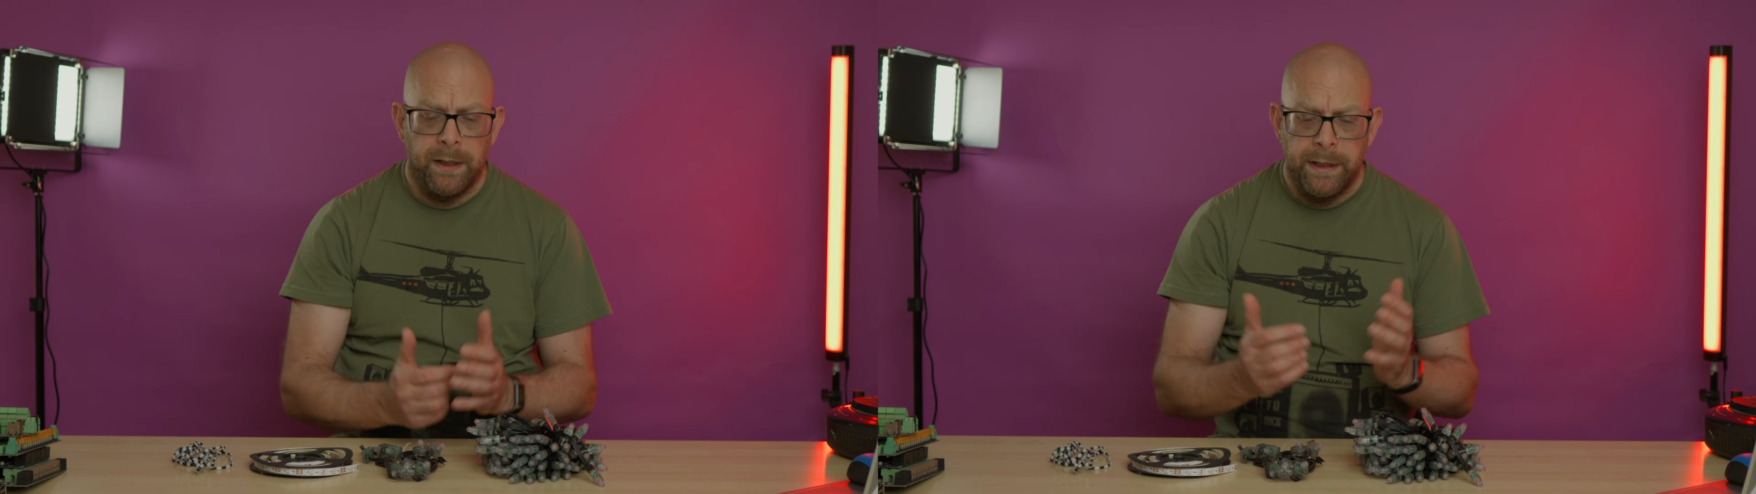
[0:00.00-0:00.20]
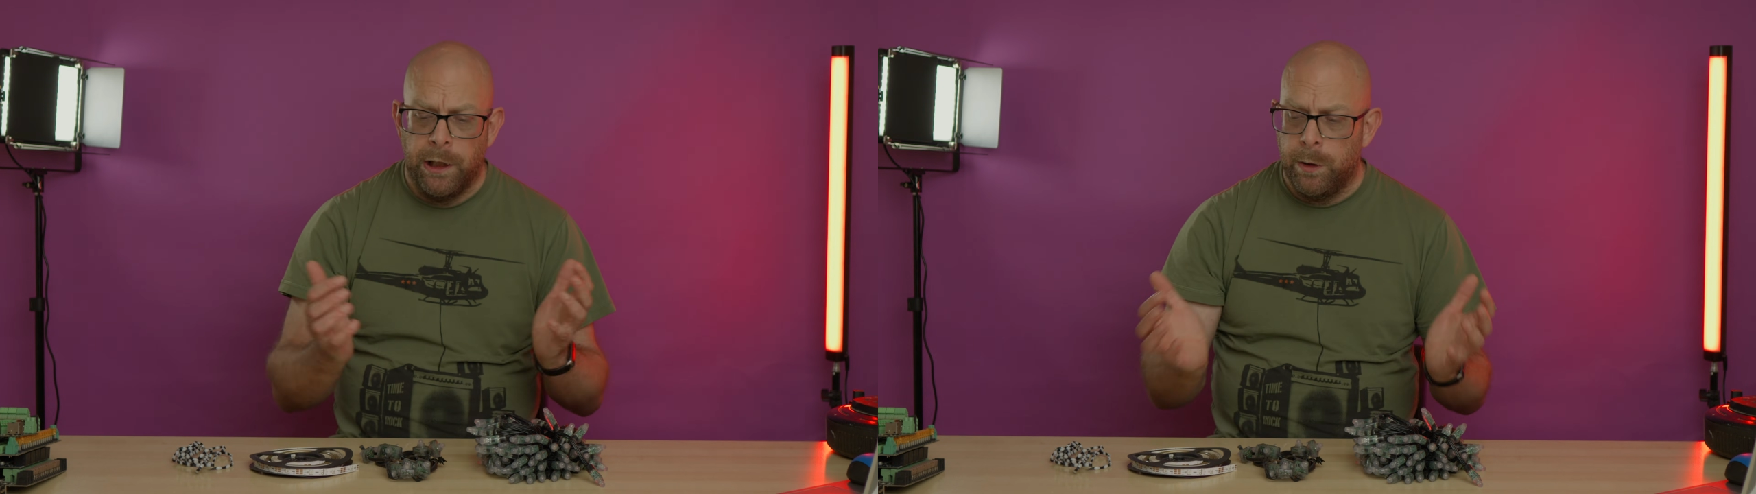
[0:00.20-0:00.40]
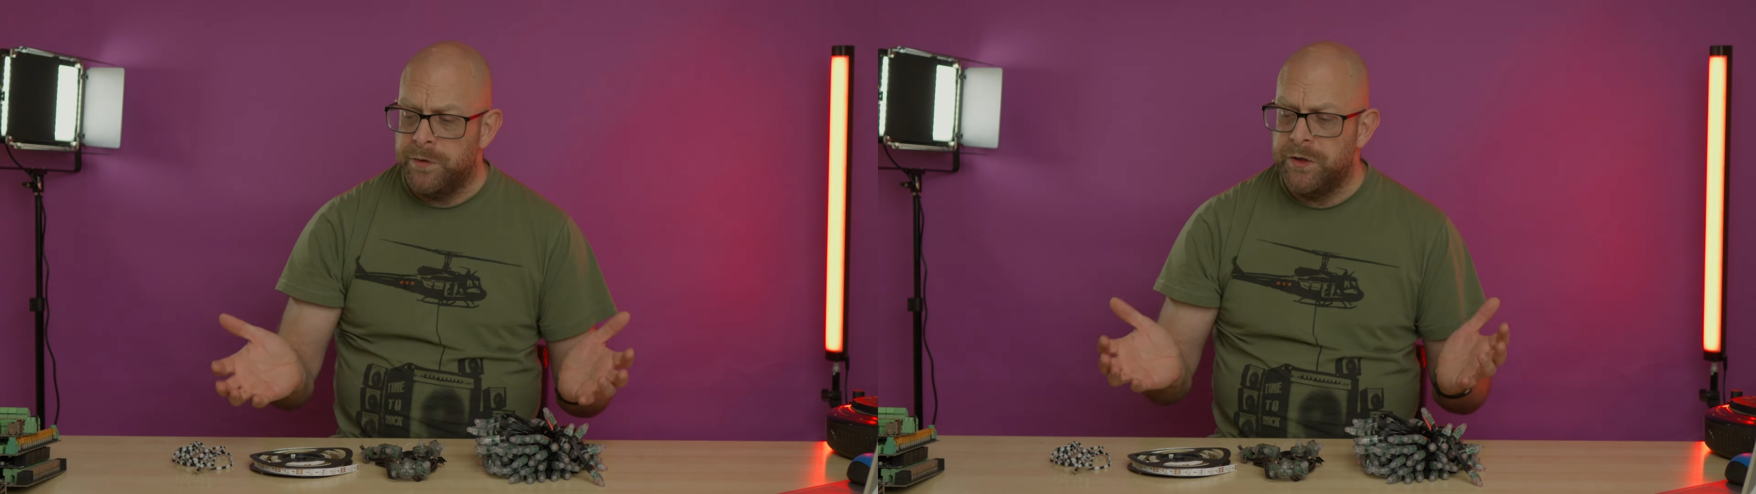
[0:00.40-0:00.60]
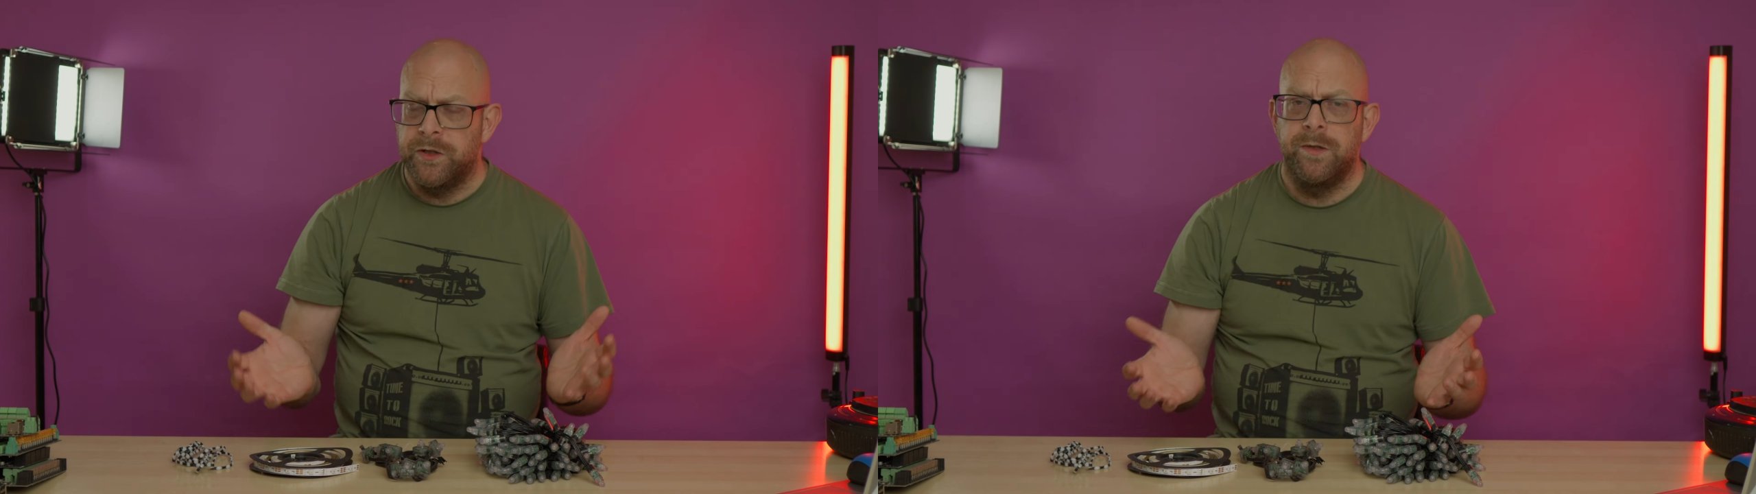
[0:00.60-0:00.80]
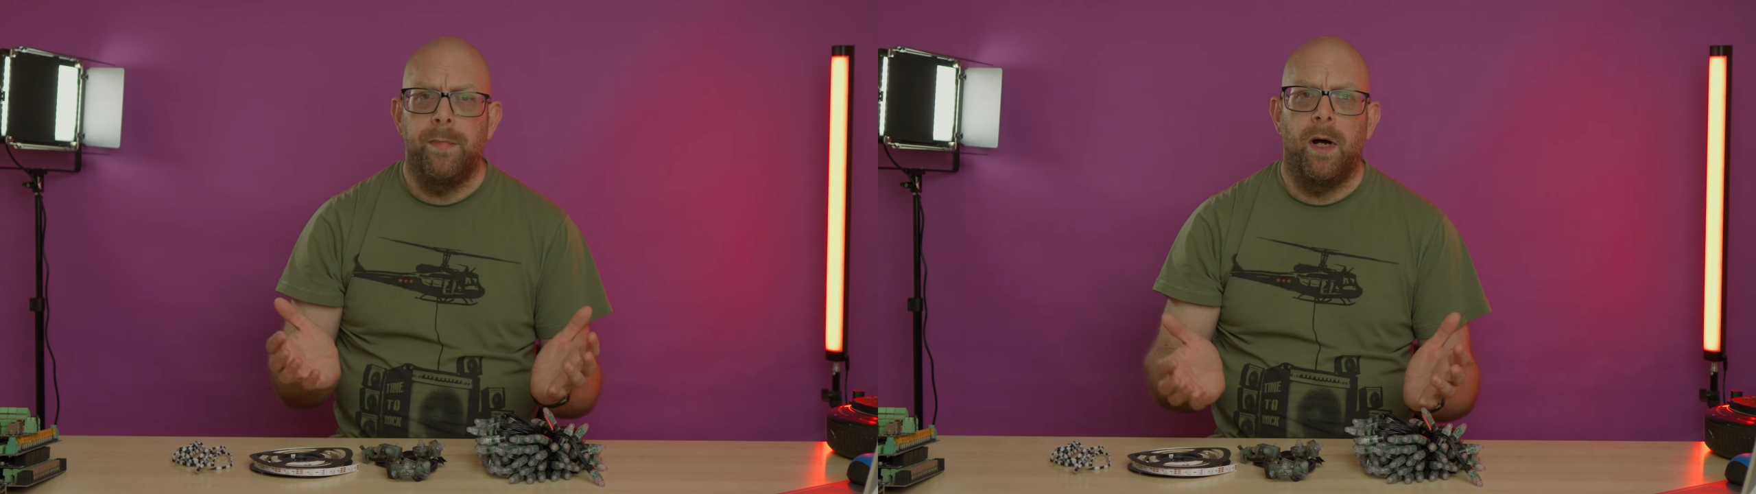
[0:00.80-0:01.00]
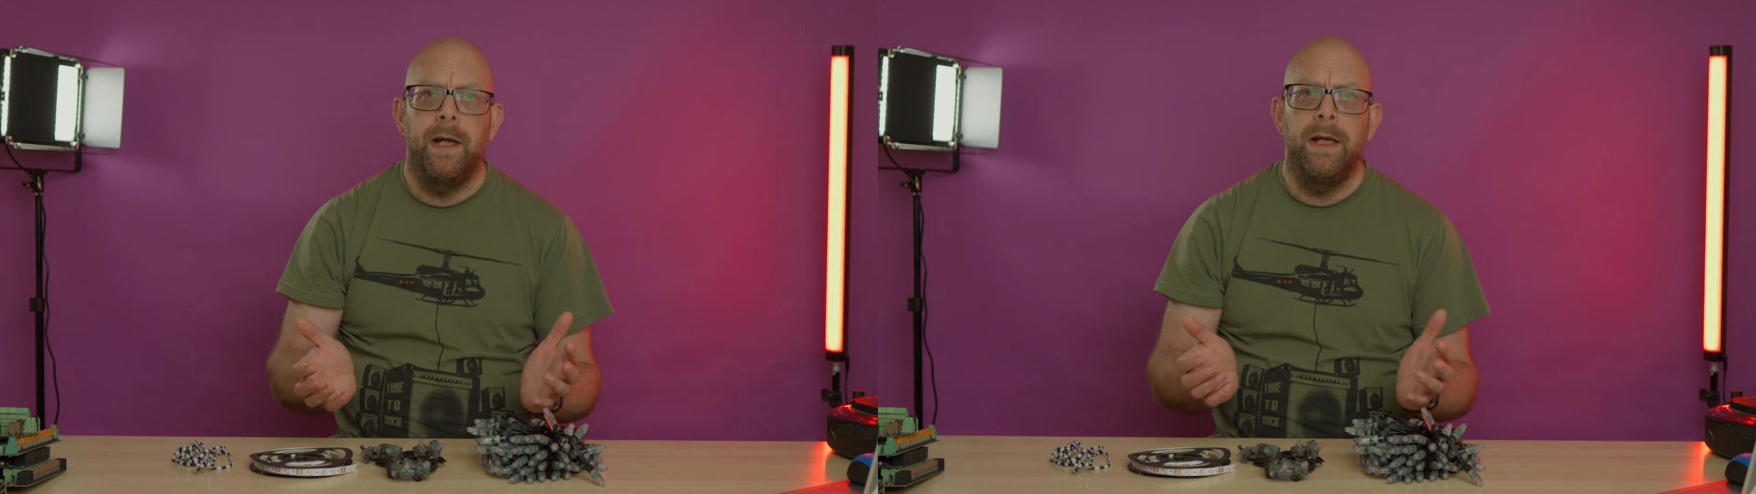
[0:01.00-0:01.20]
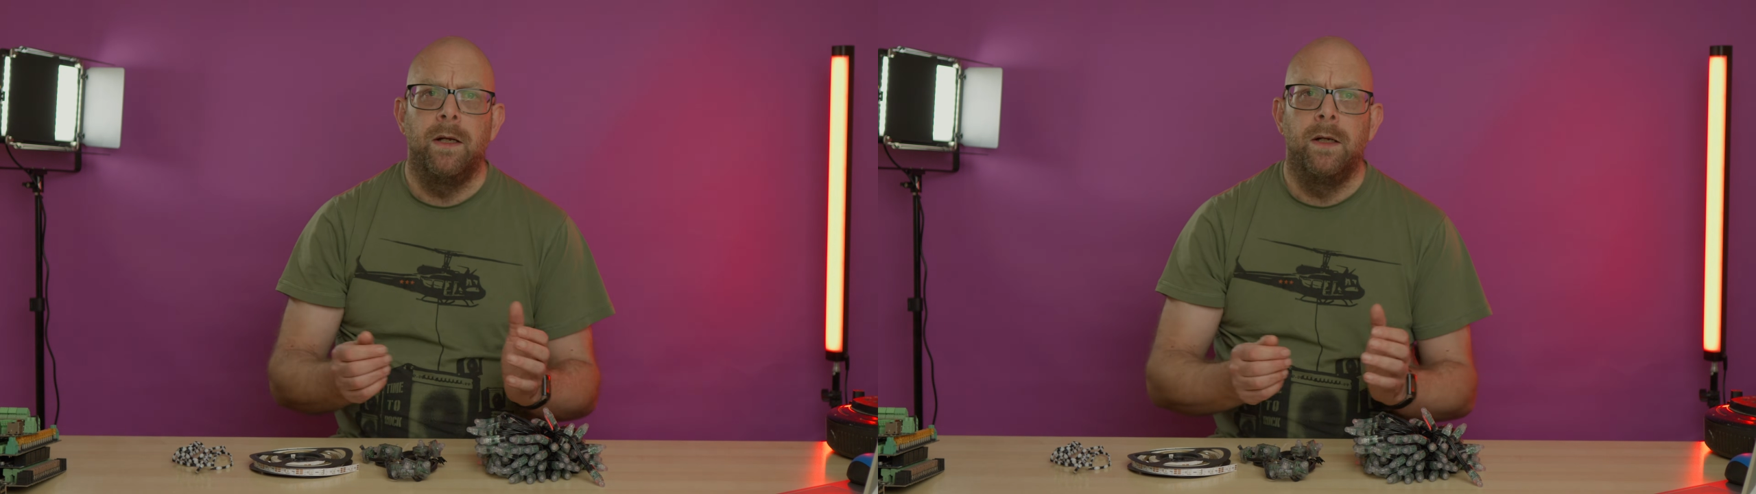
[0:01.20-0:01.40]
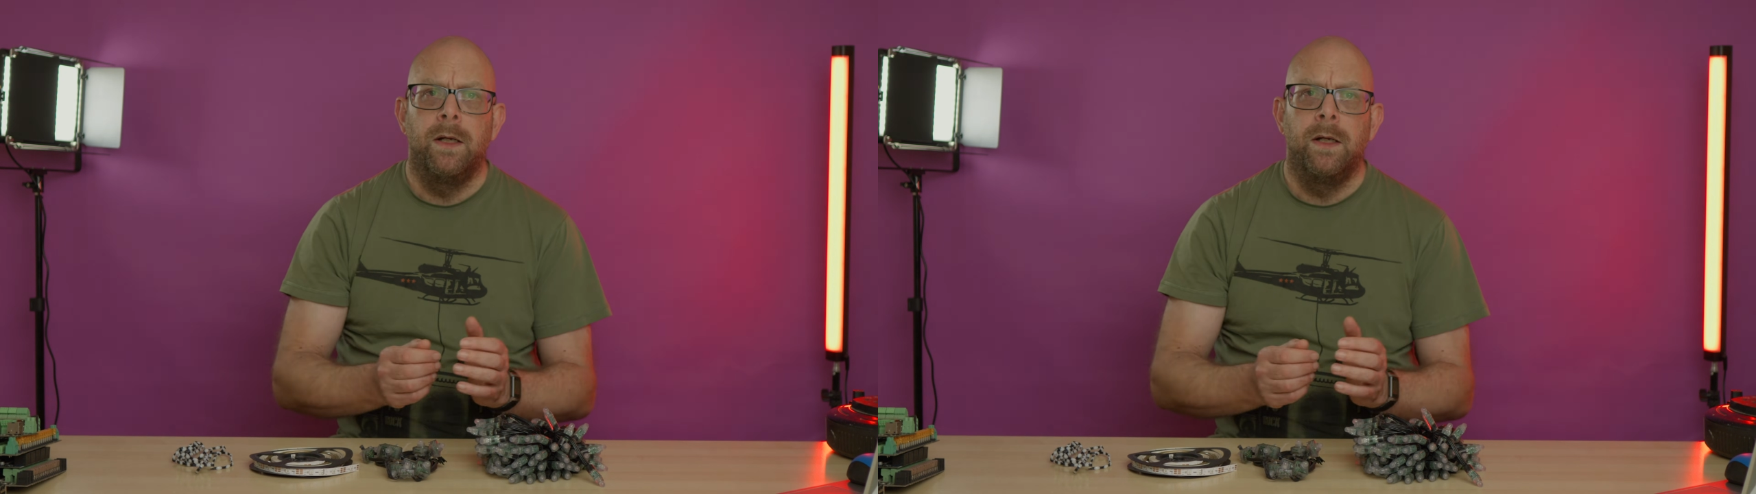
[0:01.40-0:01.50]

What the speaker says: and it helps us to buy